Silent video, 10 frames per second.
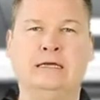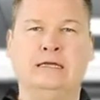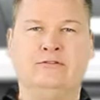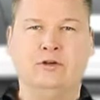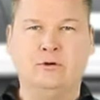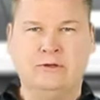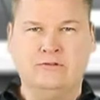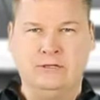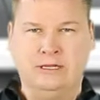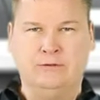is the
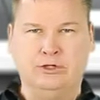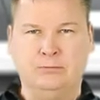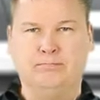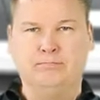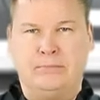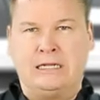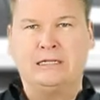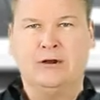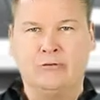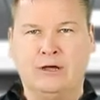question if you should build
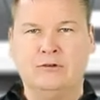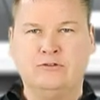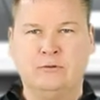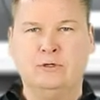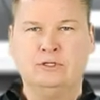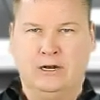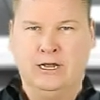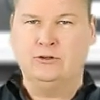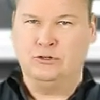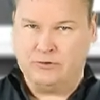and run the storage
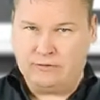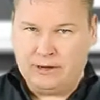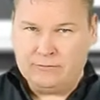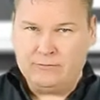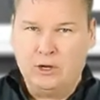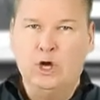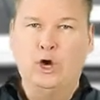cloud yourself